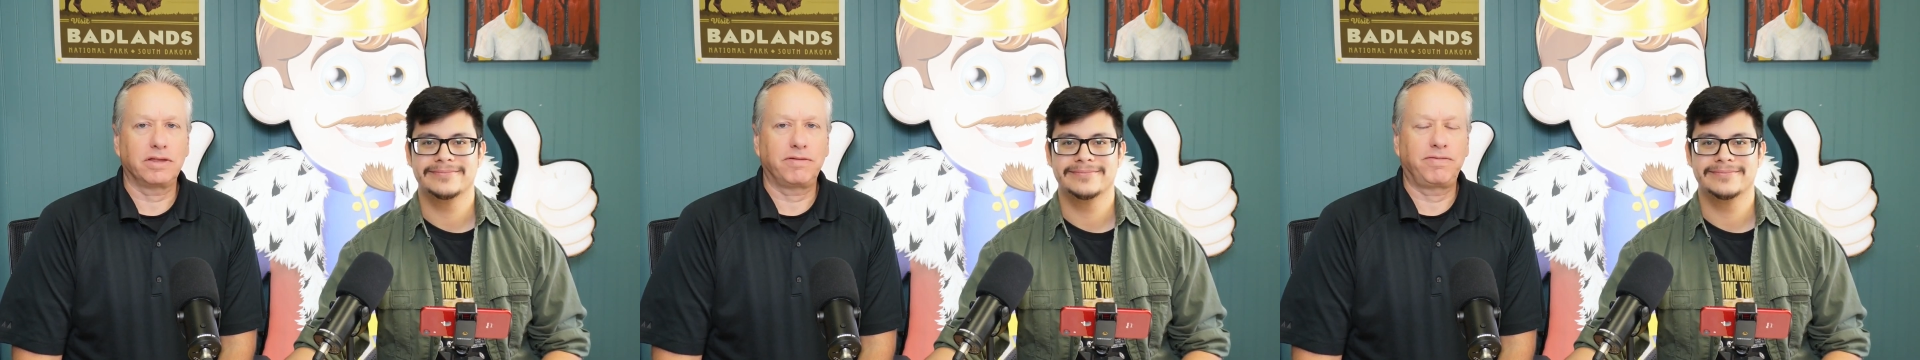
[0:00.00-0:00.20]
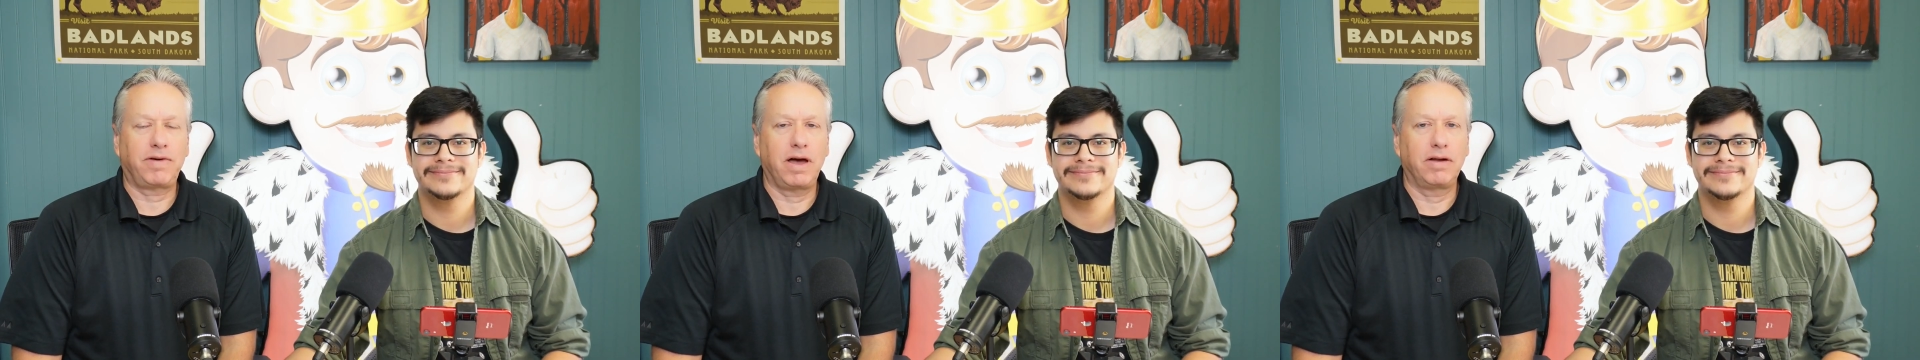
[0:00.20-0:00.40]
Speaker 1: at the
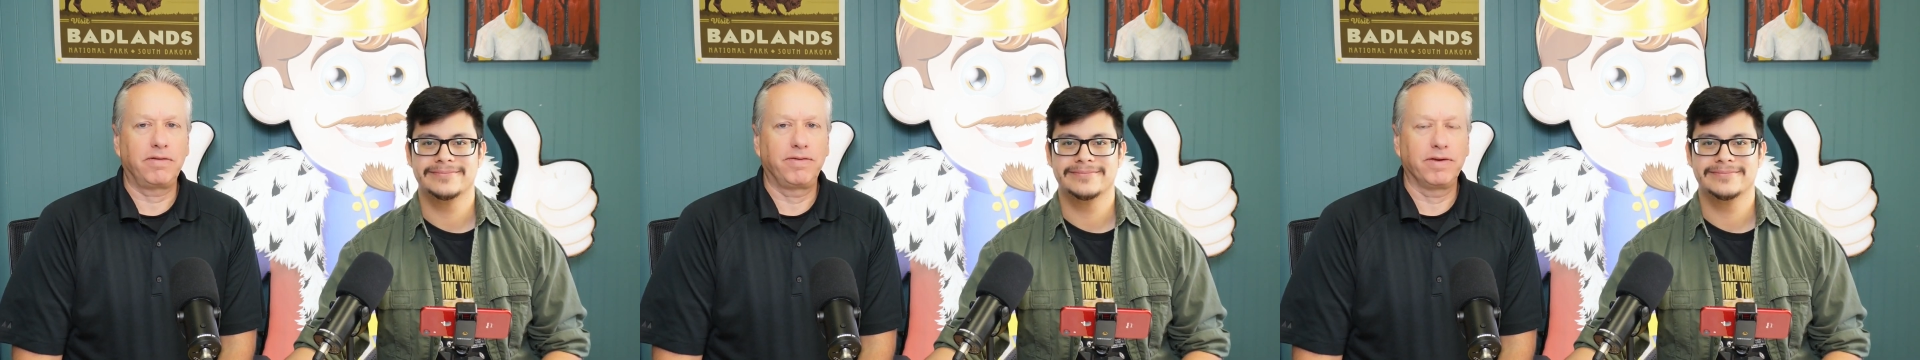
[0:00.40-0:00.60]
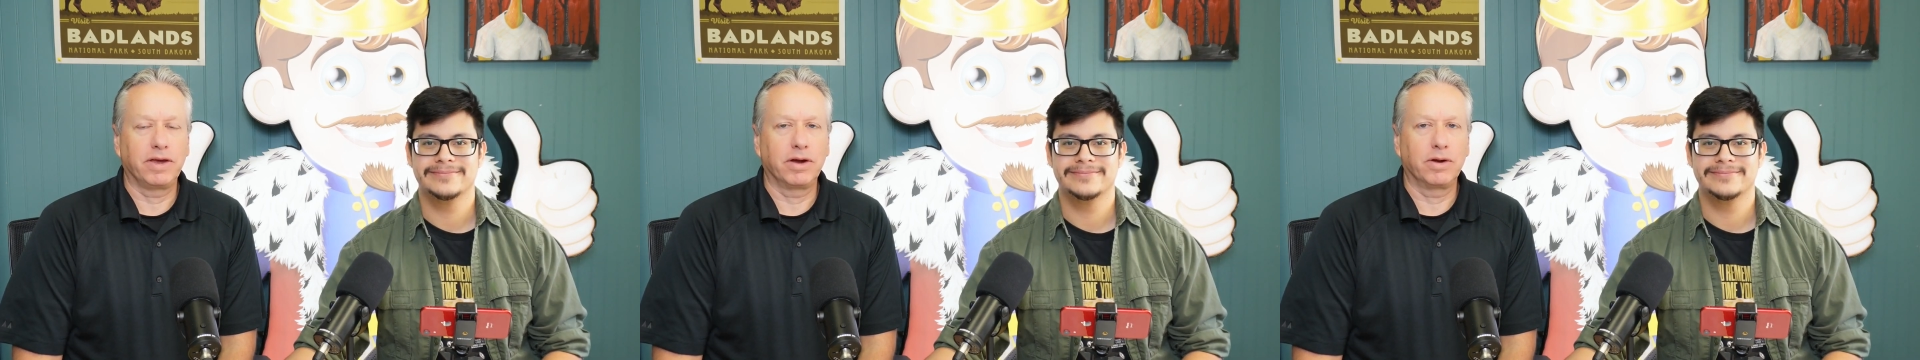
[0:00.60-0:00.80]
final
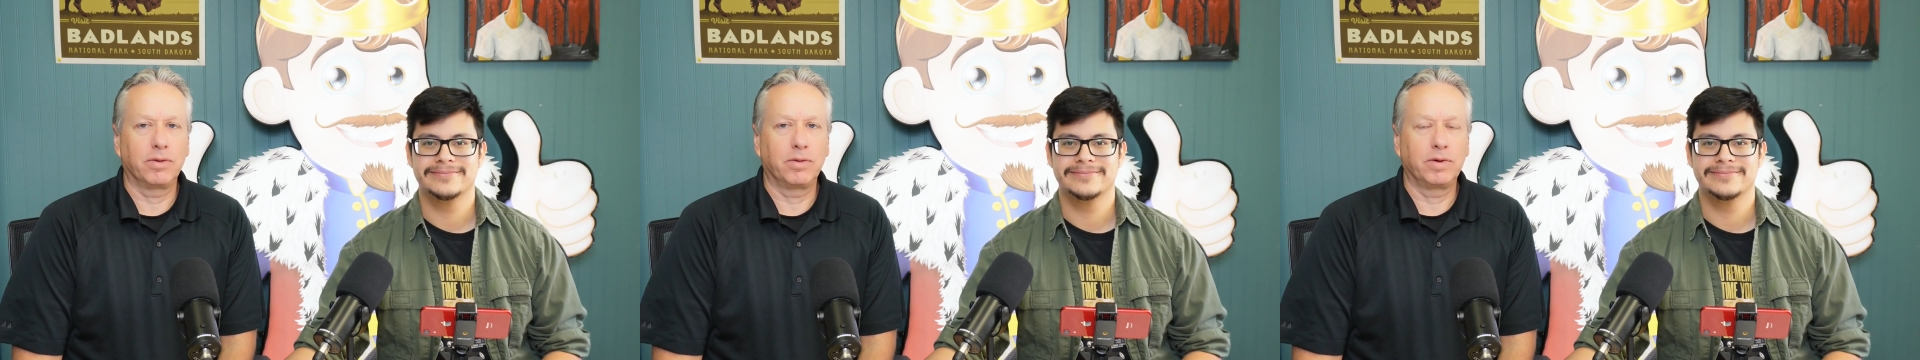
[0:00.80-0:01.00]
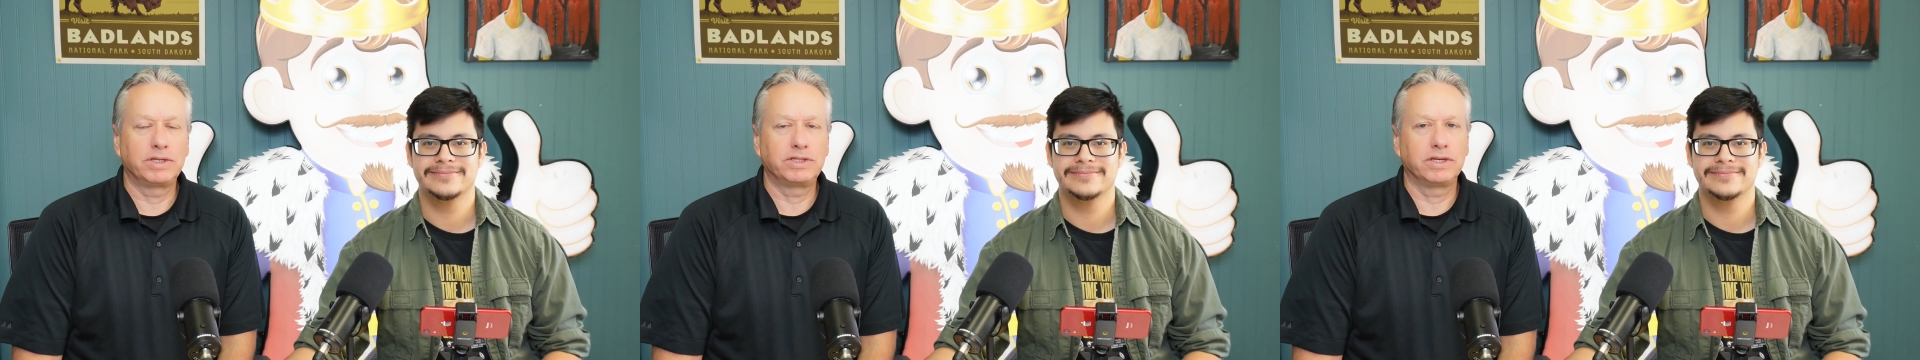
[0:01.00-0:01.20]
figure,
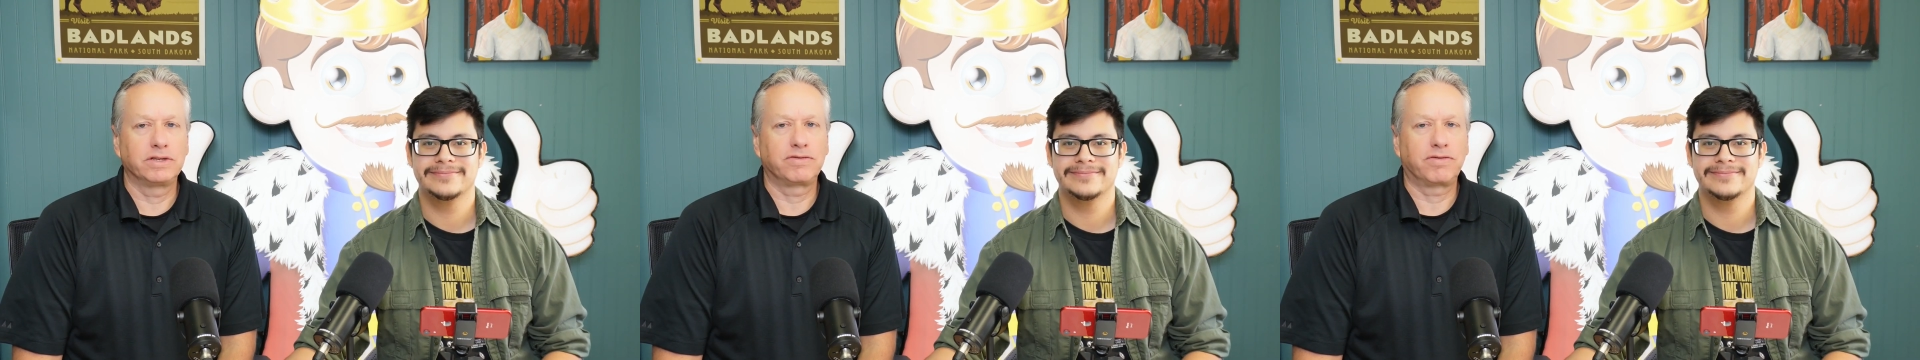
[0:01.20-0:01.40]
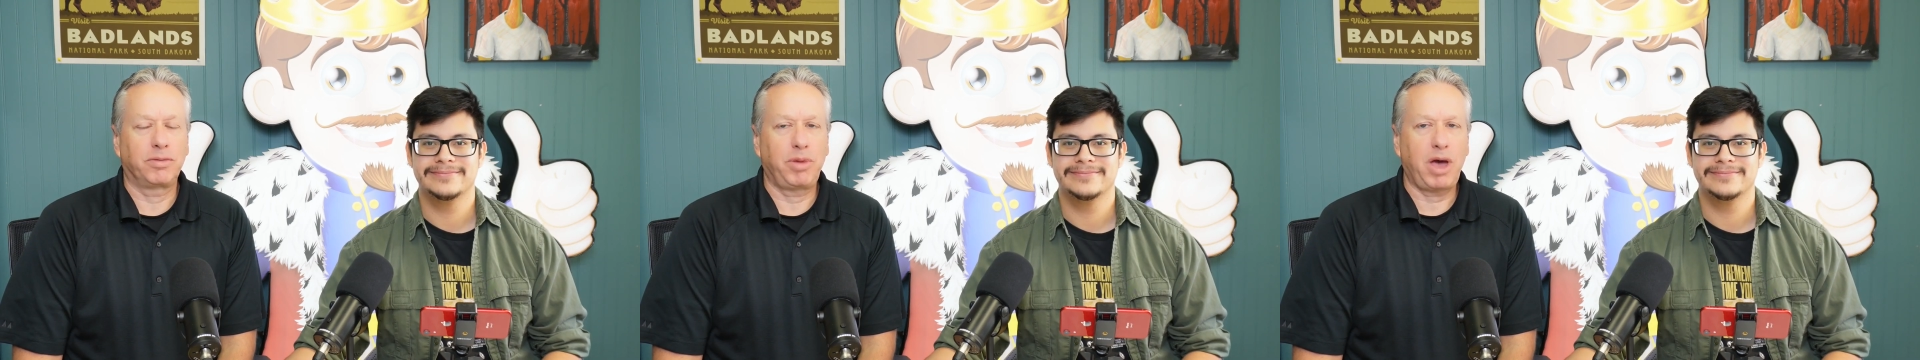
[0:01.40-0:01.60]
which is
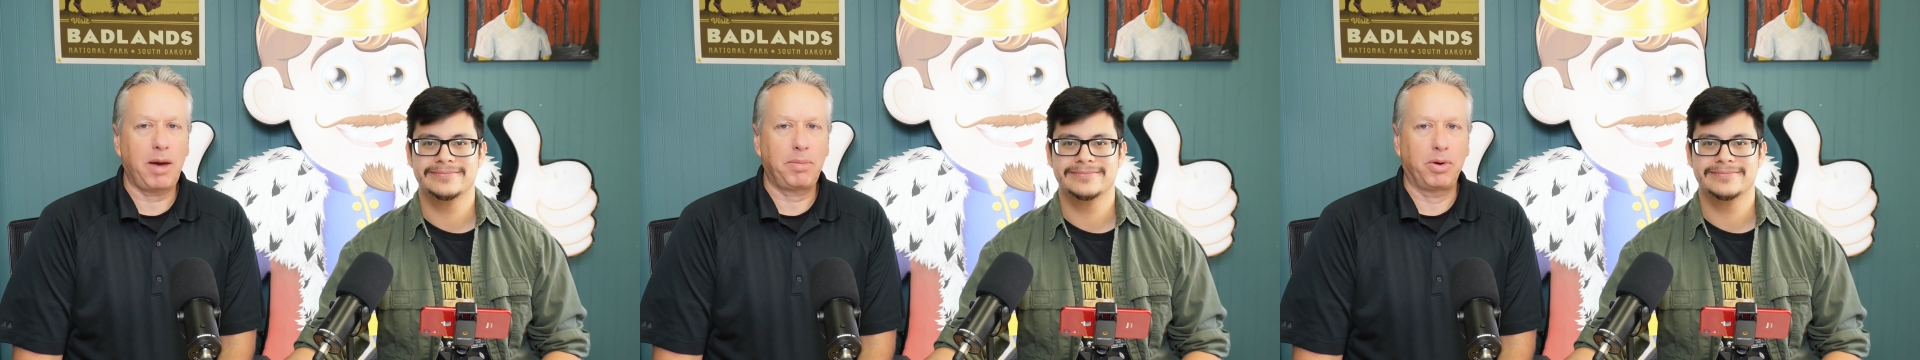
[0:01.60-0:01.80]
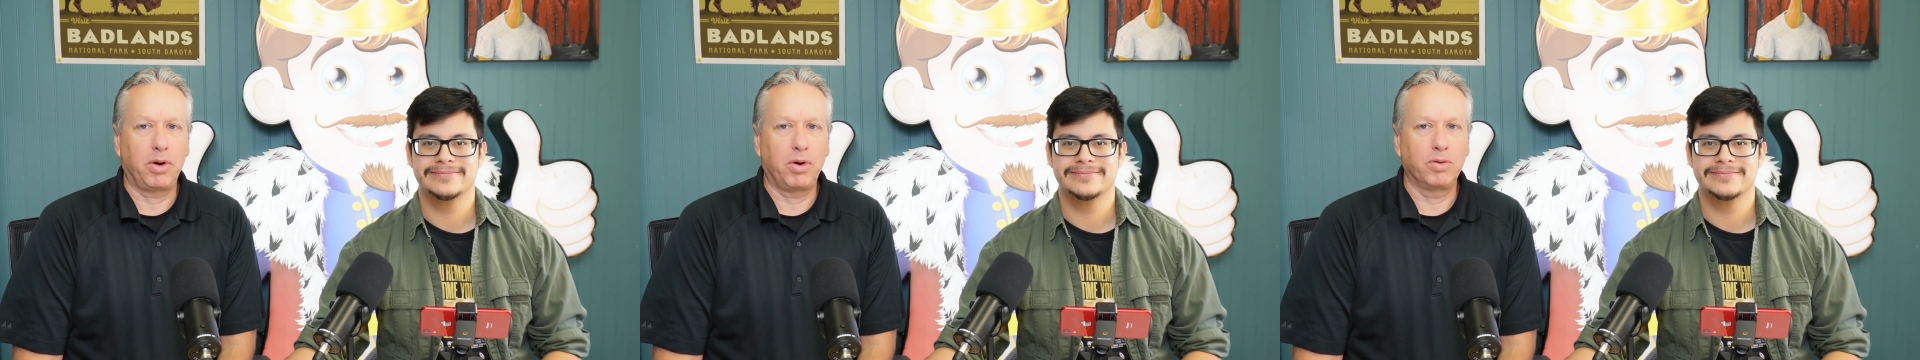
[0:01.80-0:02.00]
from
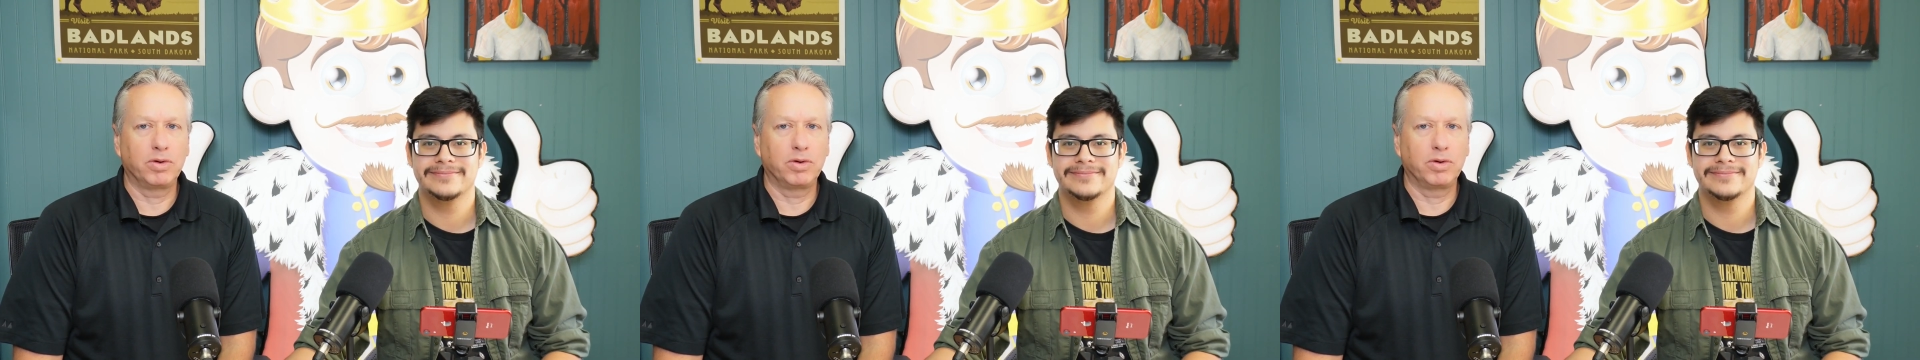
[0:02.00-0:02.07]
Papo,